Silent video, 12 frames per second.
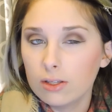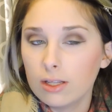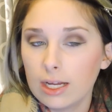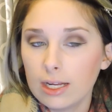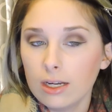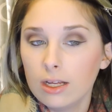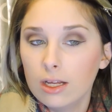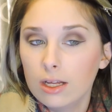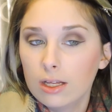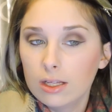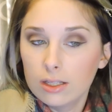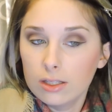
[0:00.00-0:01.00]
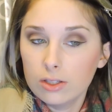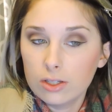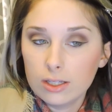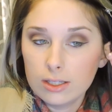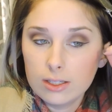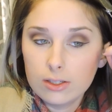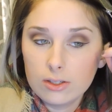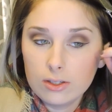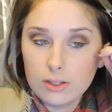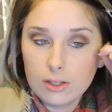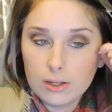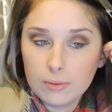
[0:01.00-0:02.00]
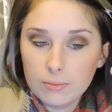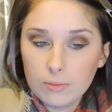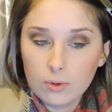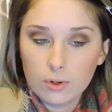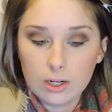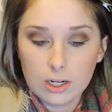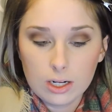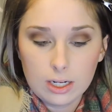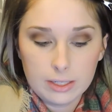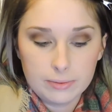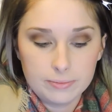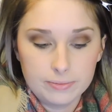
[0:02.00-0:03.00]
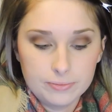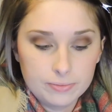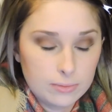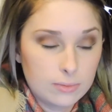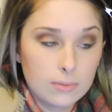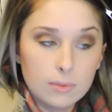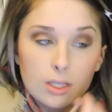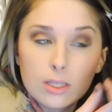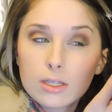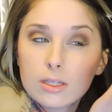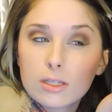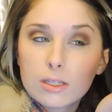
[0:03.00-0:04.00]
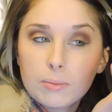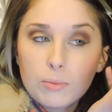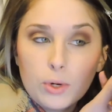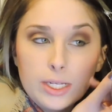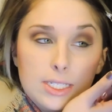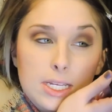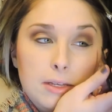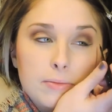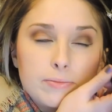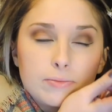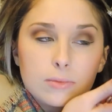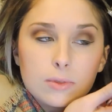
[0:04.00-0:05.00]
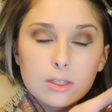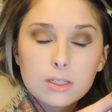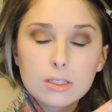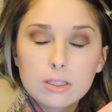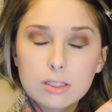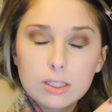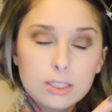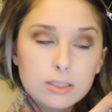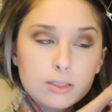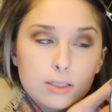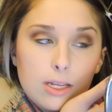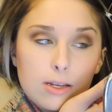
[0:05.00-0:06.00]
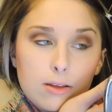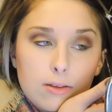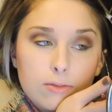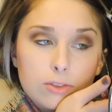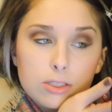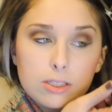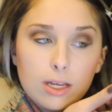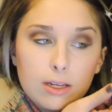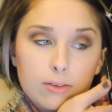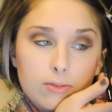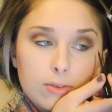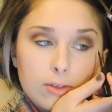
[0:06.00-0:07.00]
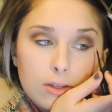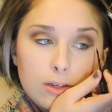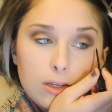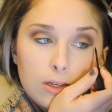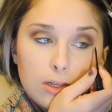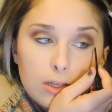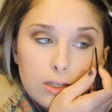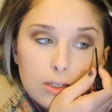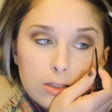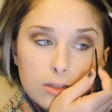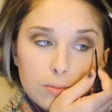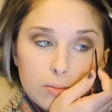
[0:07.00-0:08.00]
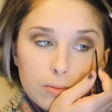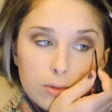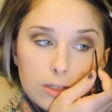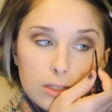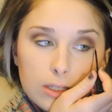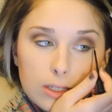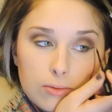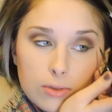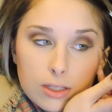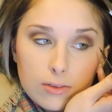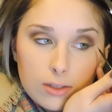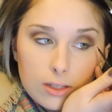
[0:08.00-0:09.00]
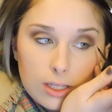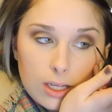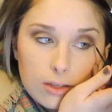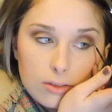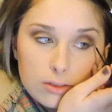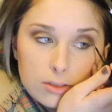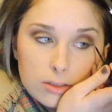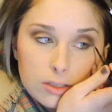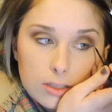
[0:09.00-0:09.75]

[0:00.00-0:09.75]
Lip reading: line look a little more pointy instead of just kind of blending in with everything else.